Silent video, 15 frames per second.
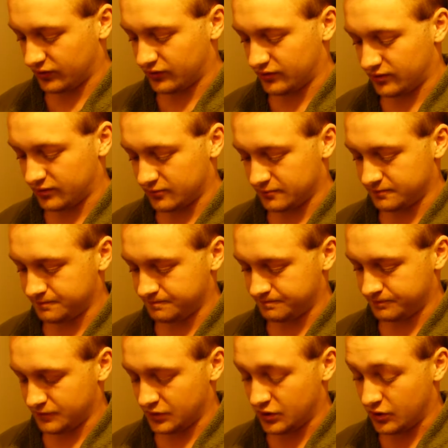as
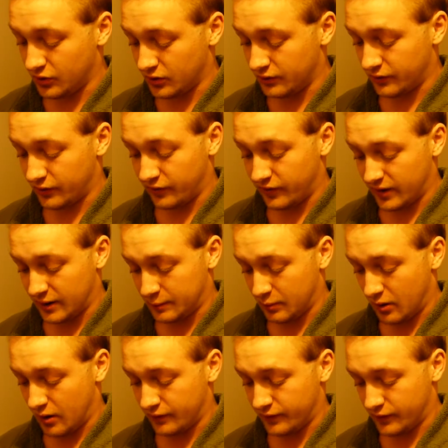good of a vape
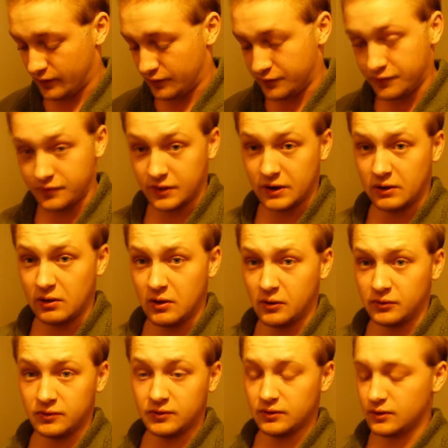off of the
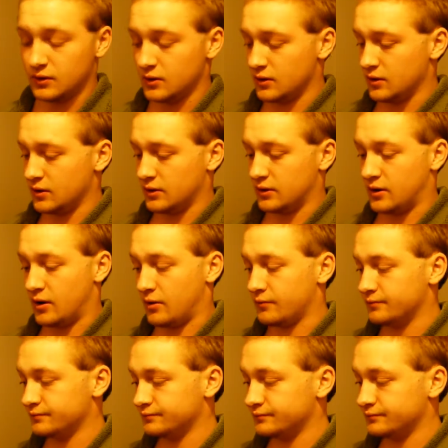clones. I